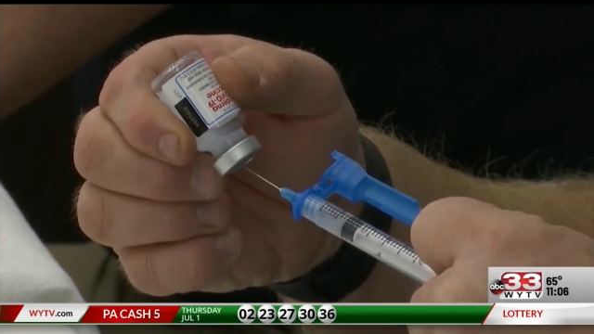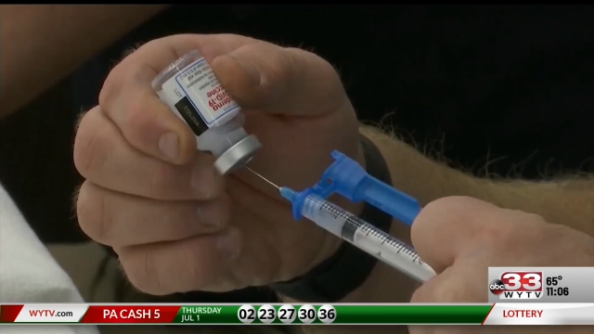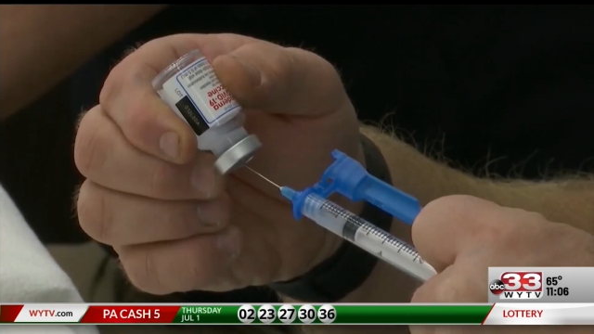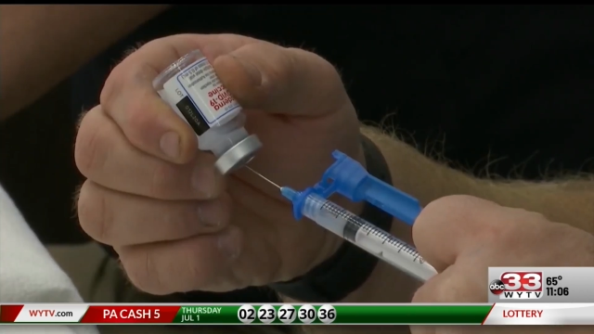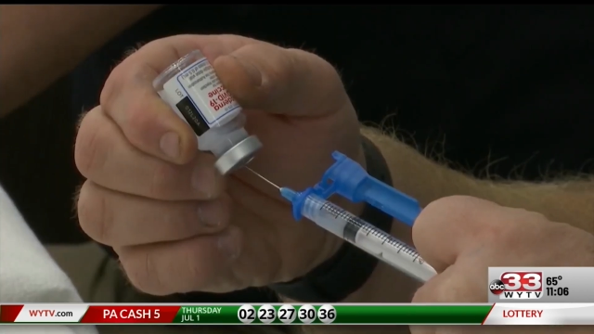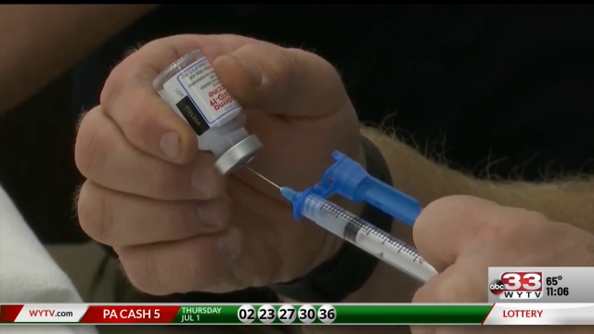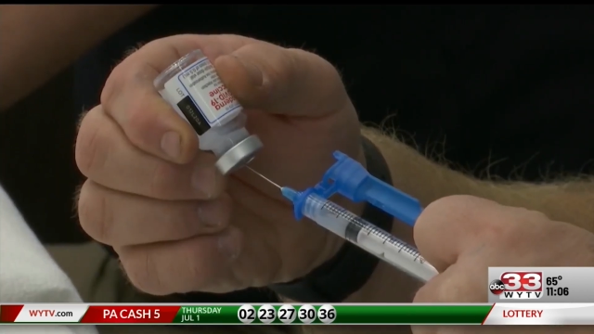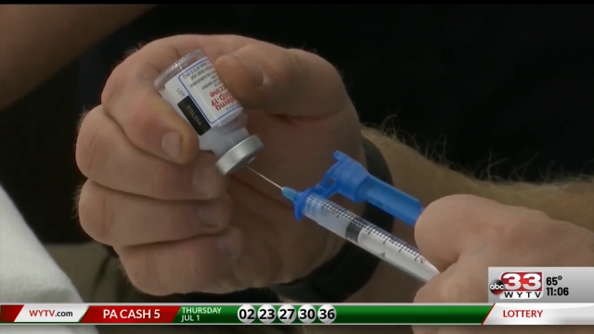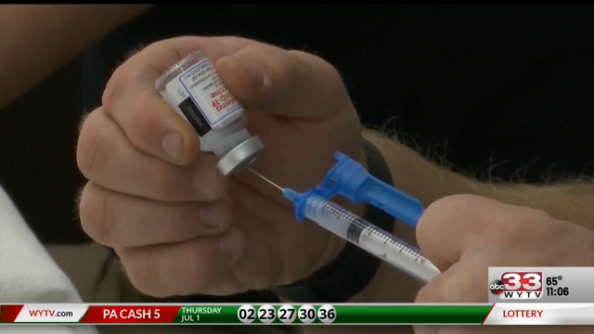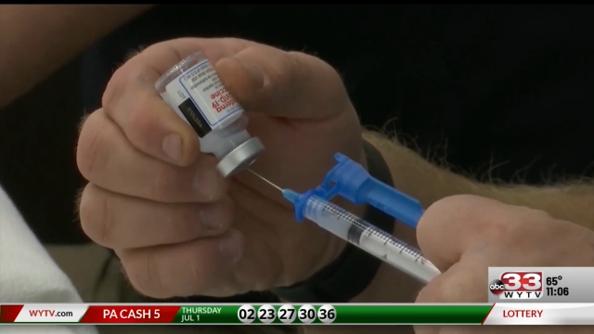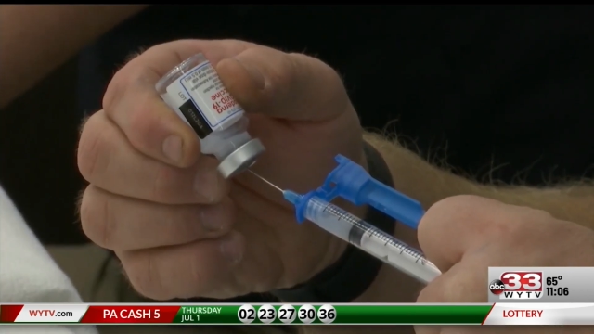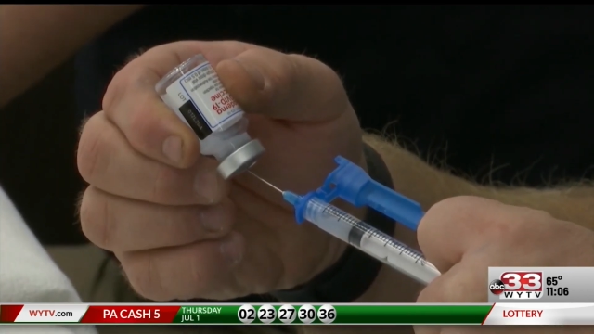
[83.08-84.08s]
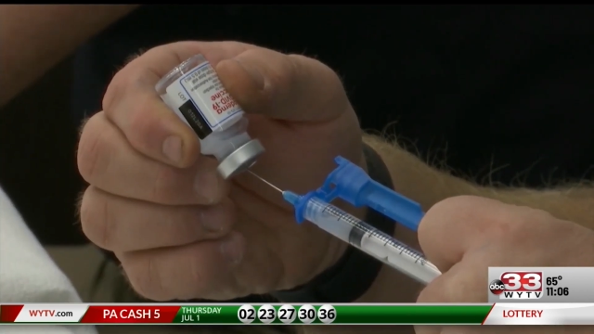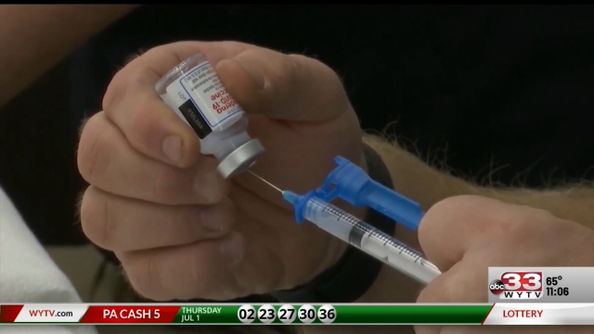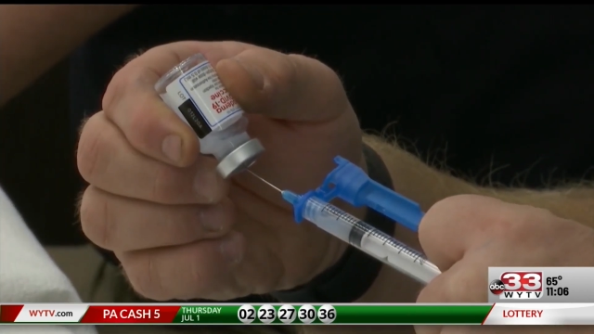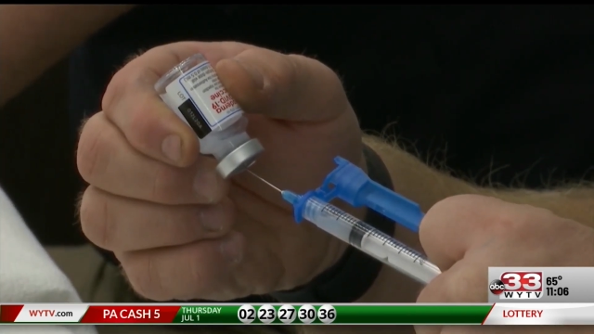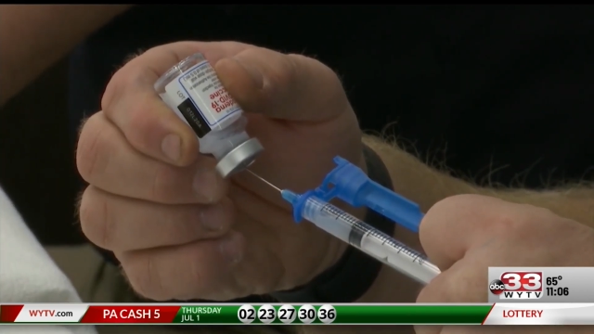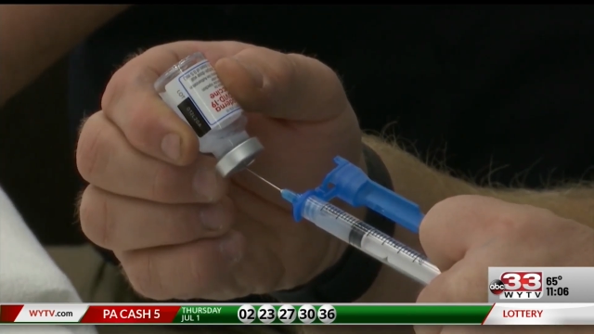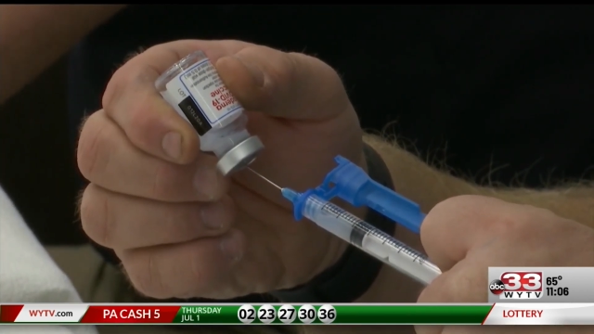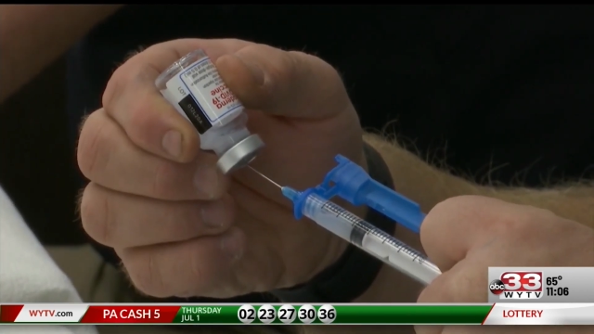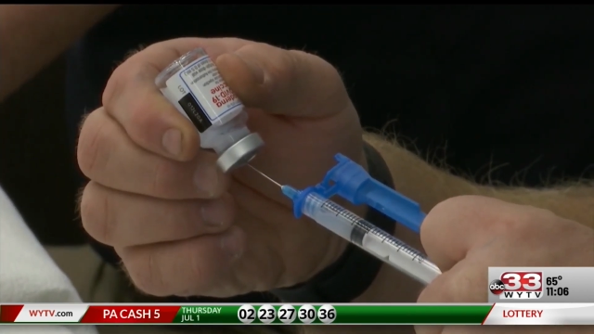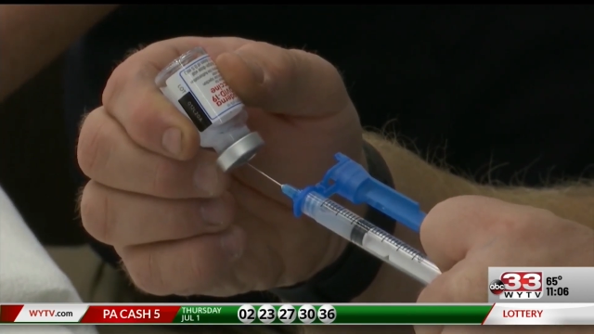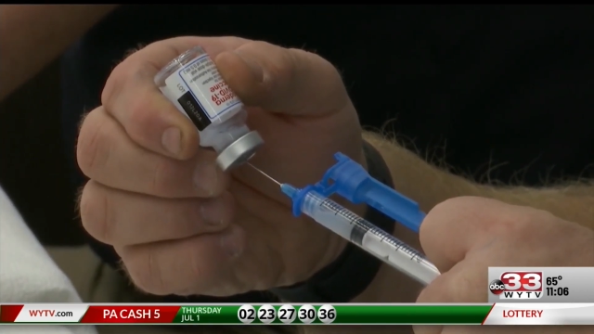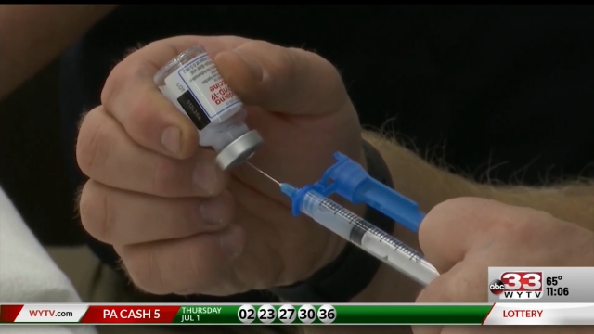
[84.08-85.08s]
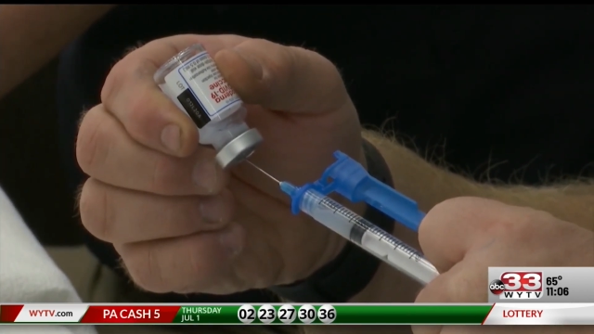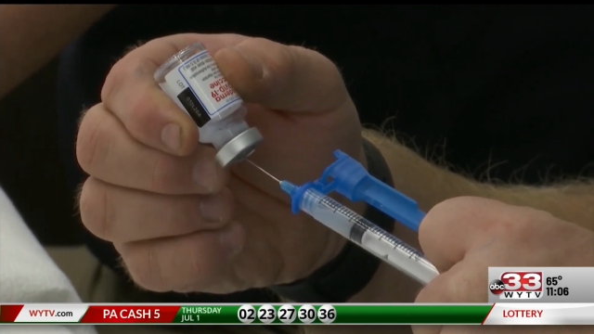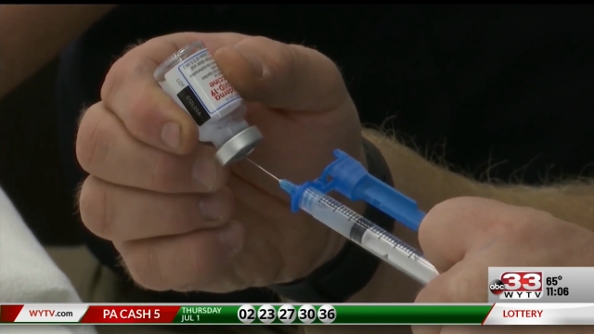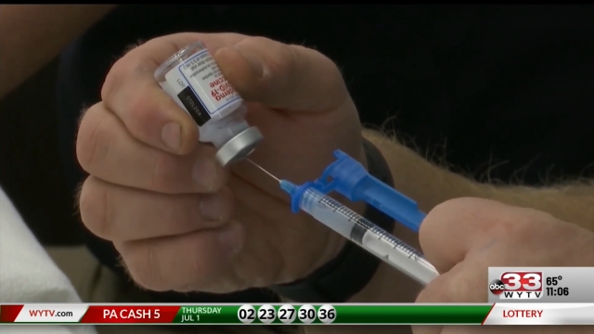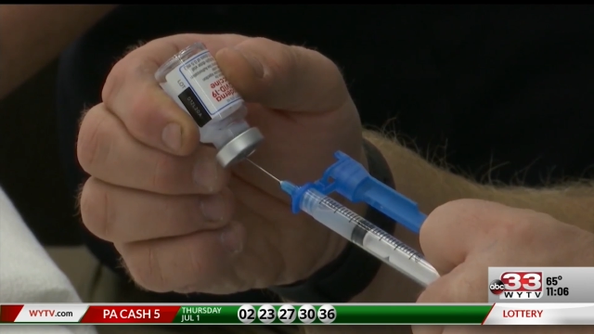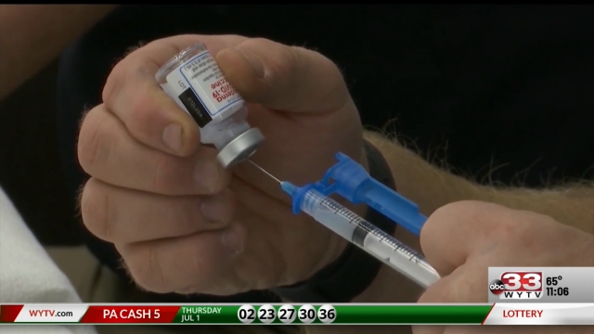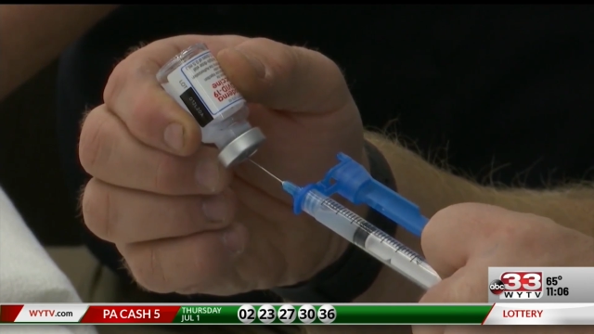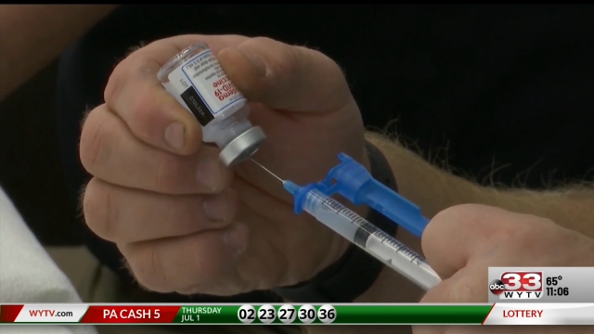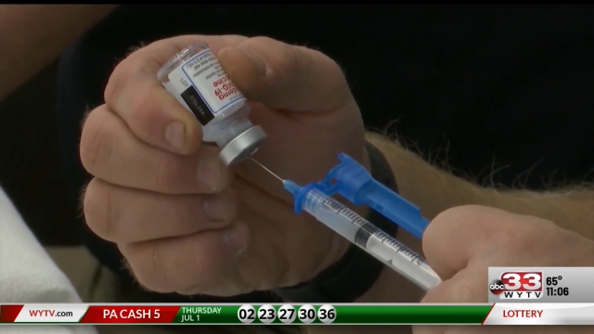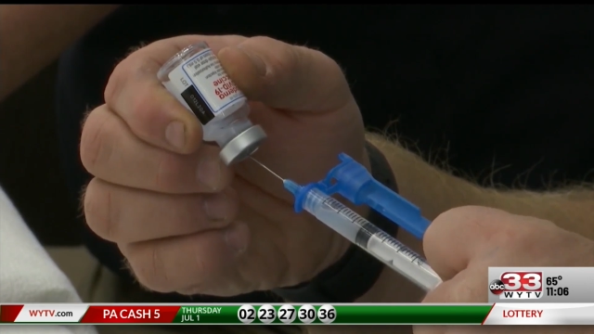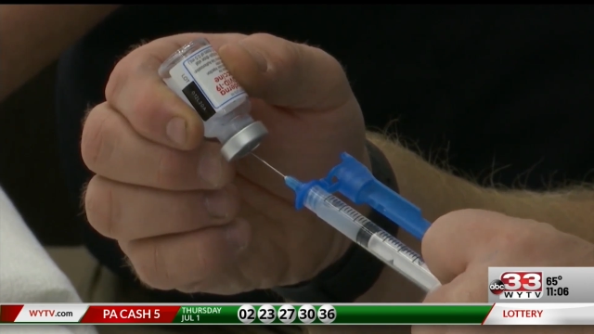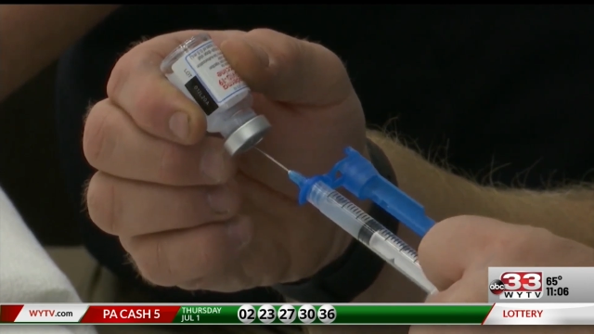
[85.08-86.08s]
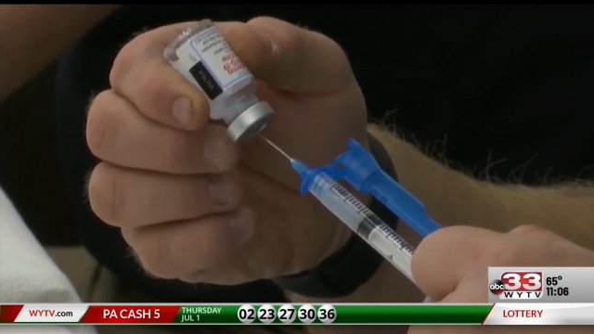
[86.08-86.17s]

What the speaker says: Nobody's mouth can be seen.